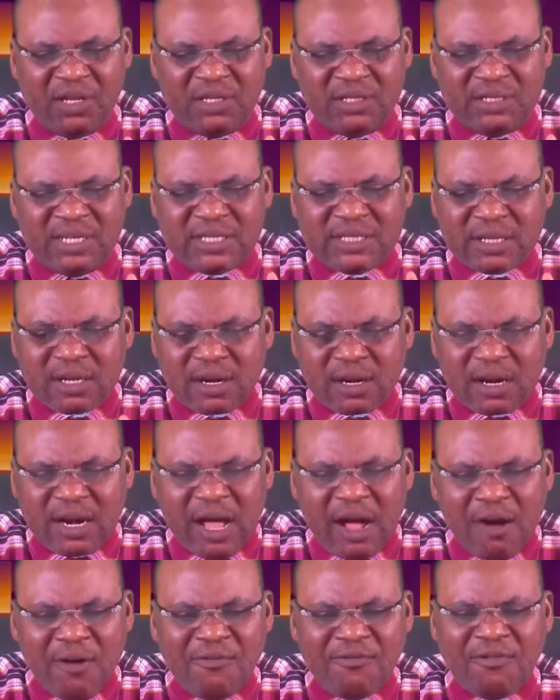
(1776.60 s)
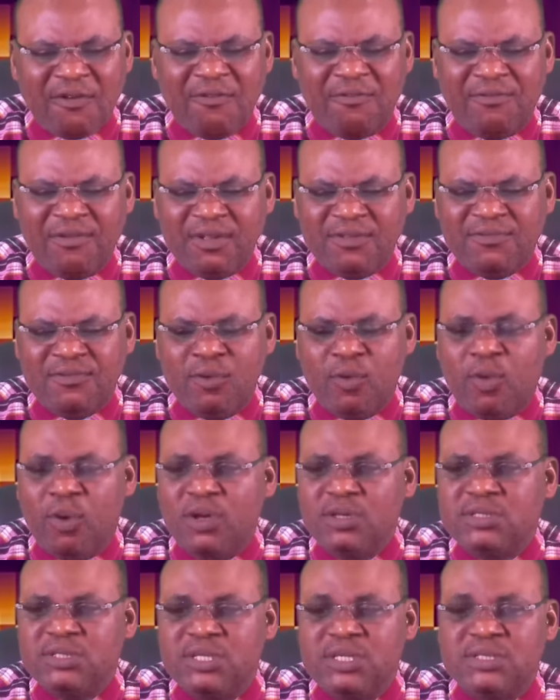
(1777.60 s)
This crown for faithful
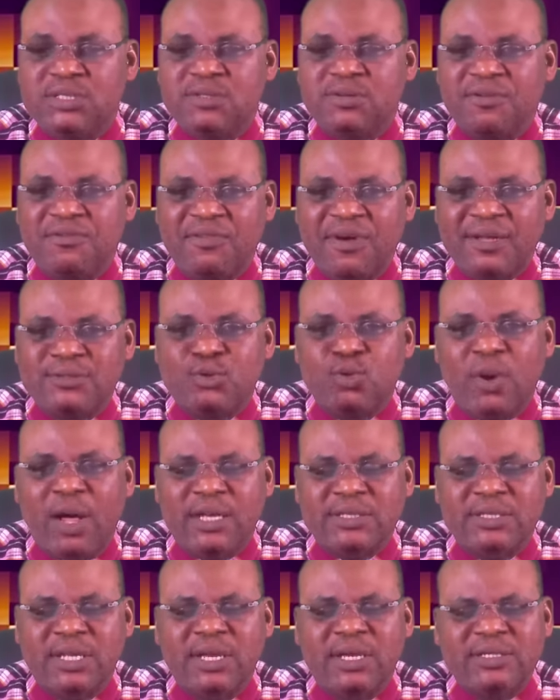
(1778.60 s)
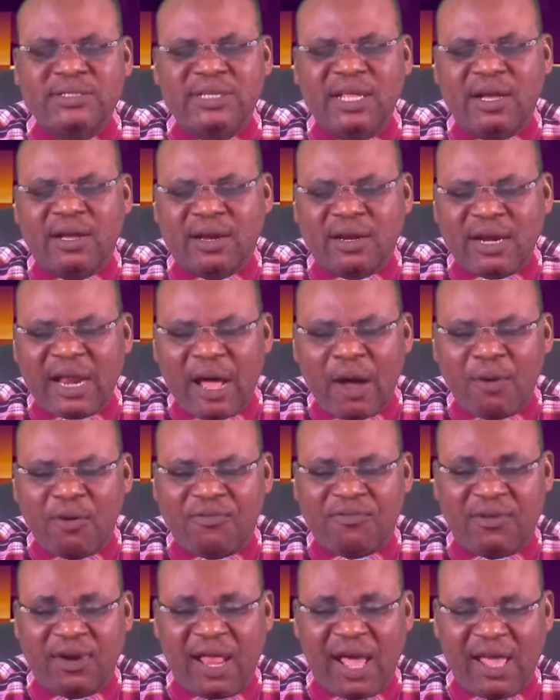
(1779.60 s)
ones is referred to as the crown
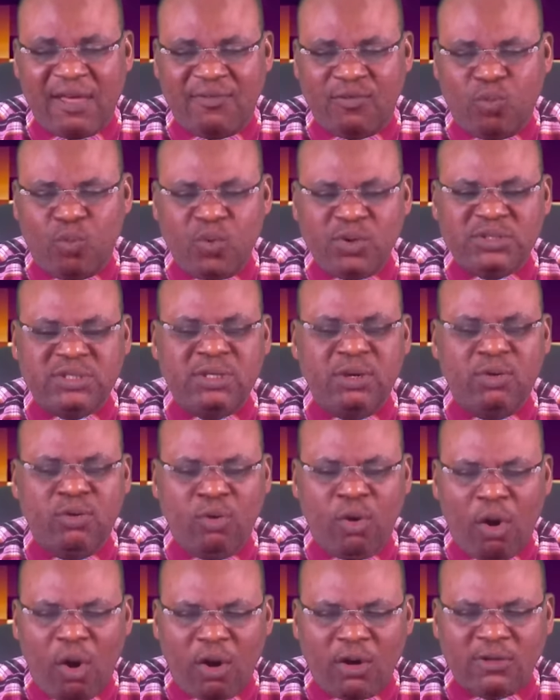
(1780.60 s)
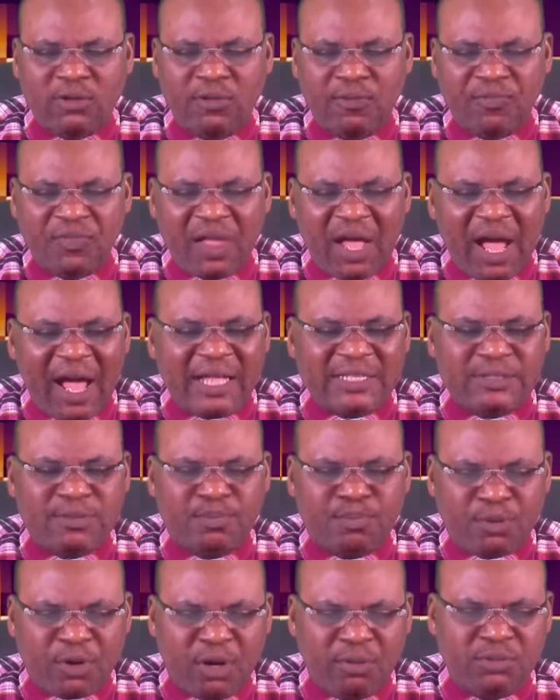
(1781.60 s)
of life, which the Lord had
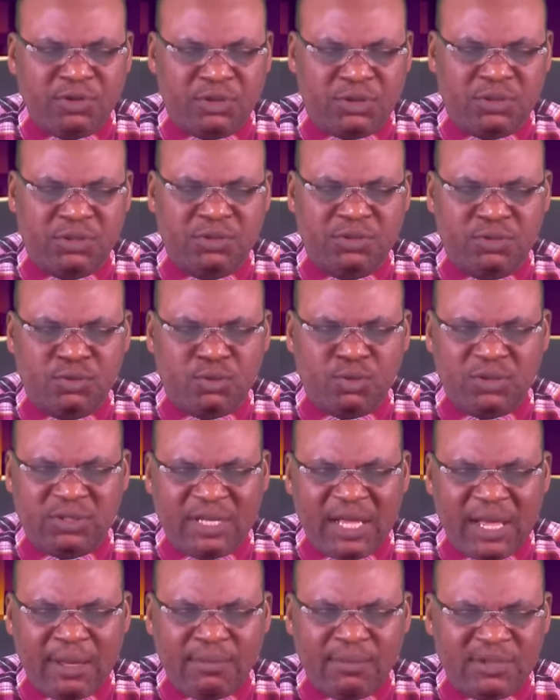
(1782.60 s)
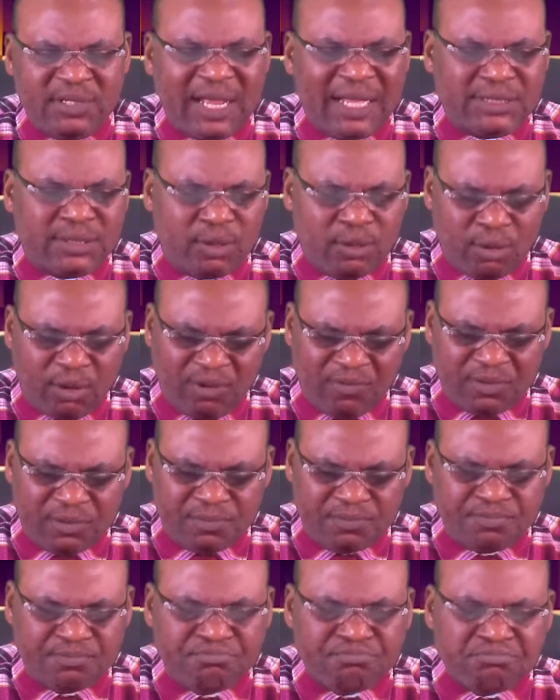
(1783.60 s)
promised to them that love
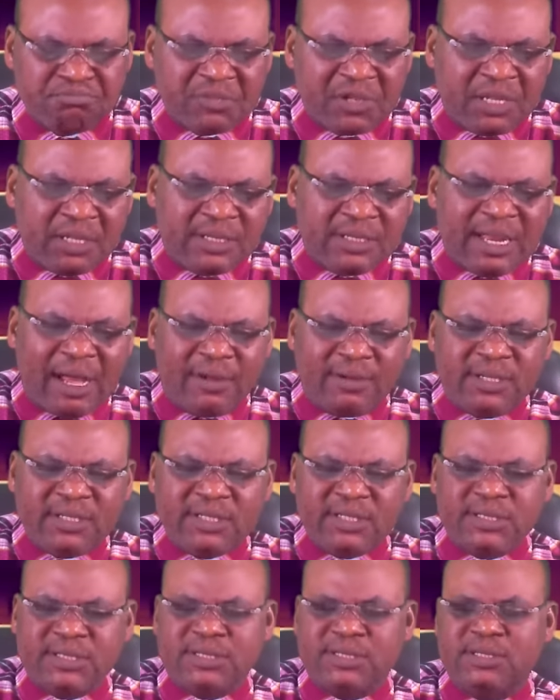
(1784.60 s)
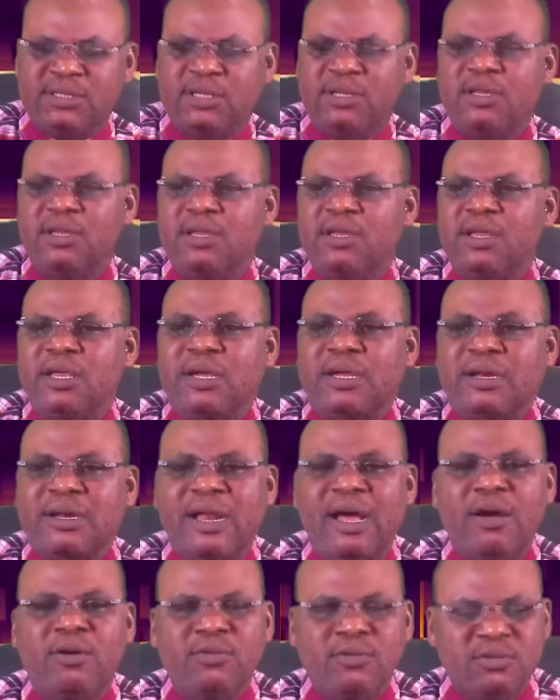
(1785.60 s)
him. Now, this is a
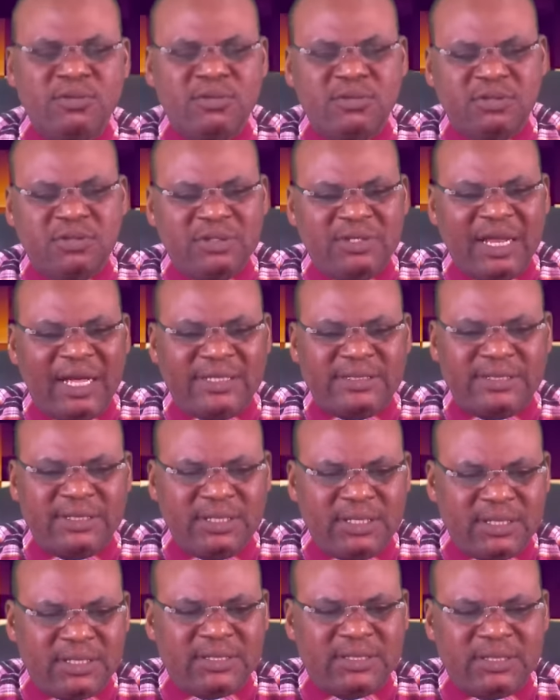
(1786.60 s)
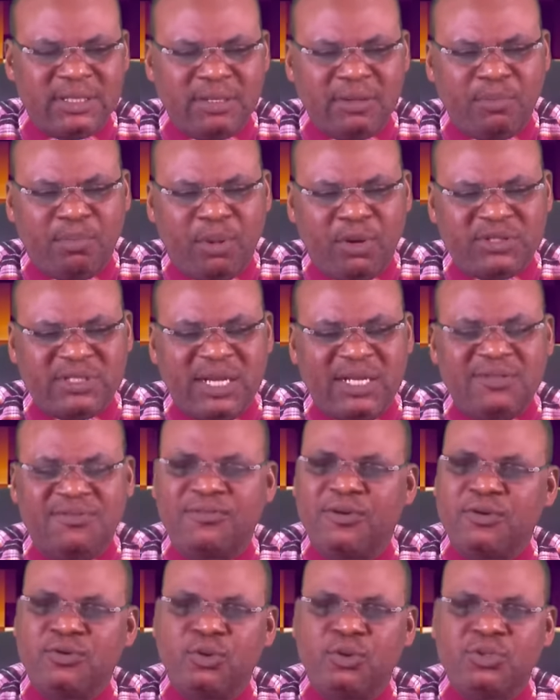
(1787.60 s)
crown that is important
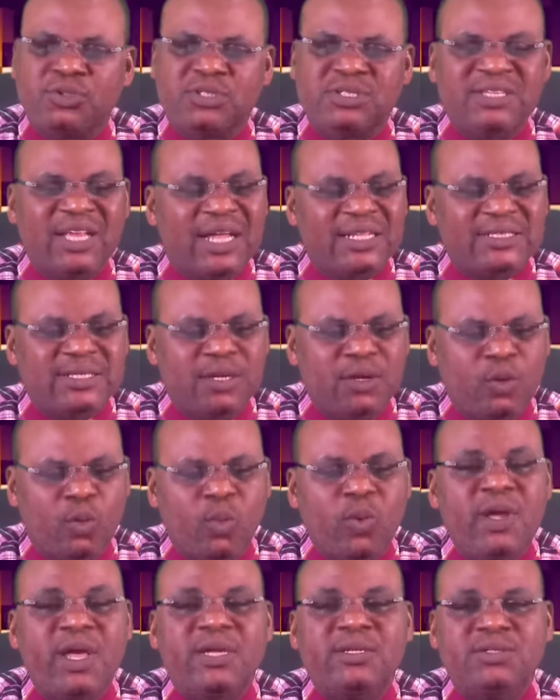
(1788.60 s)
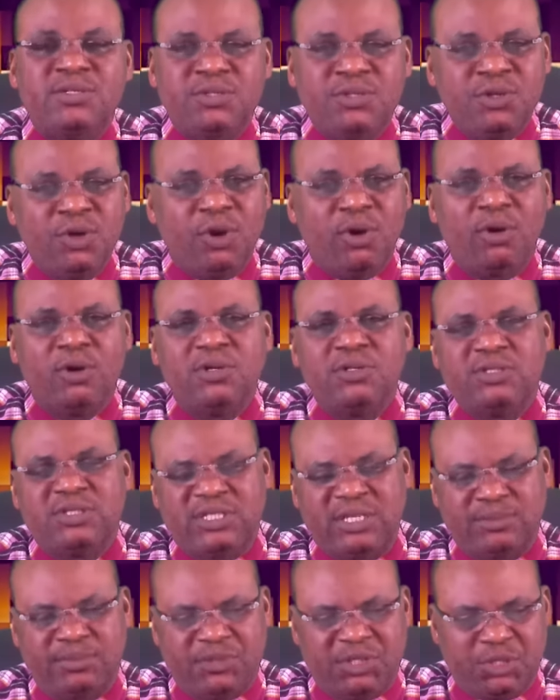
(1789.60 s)
for those that we endure
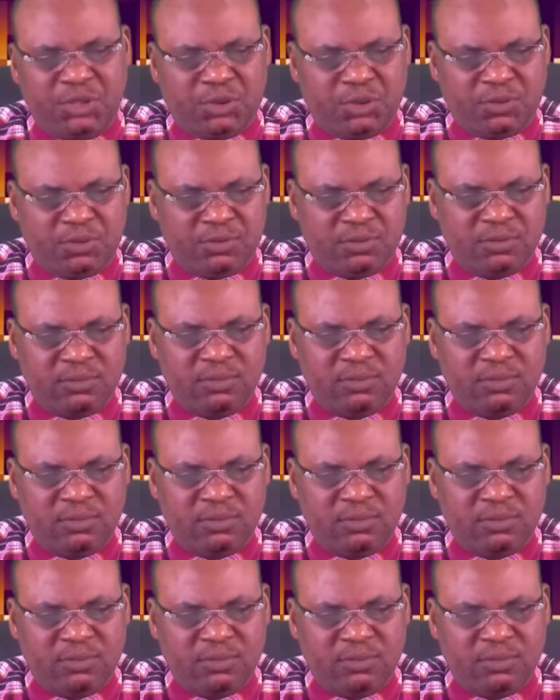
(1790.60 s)
temptation.